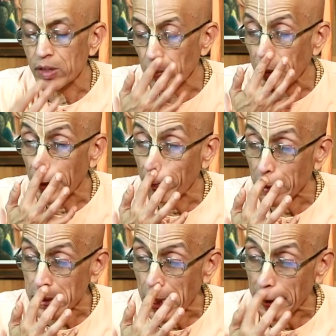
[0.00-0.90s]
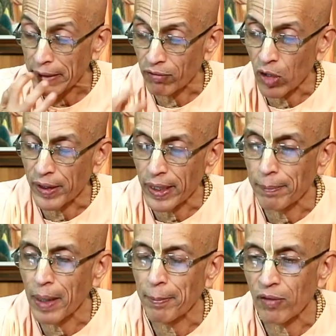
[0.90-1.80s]
of the Supreme Personality of
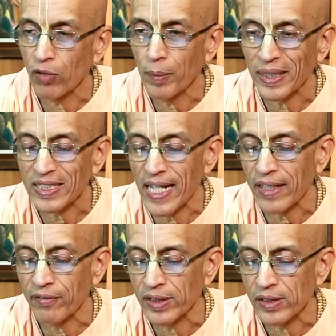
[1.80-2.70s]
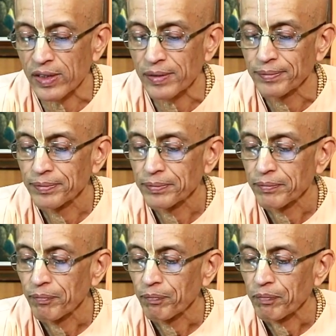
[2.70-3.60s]
Godhead by performing the sacrifice.
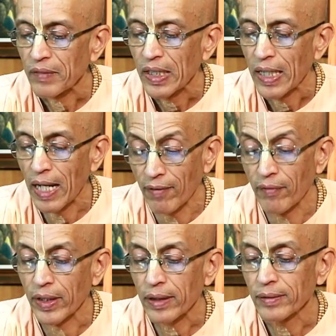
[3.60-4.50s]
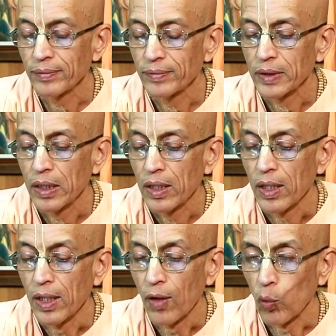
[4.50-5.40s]
However,
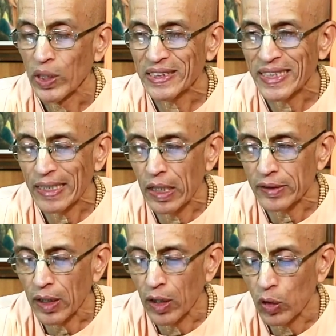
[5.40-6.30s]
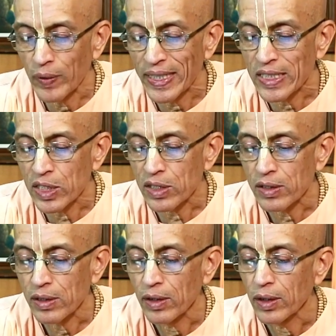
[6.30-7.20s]
one cannot
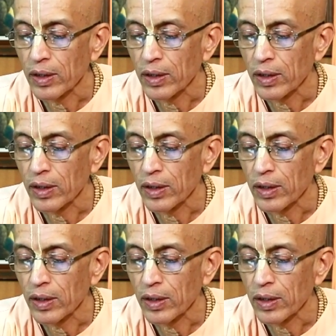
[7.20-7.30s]
always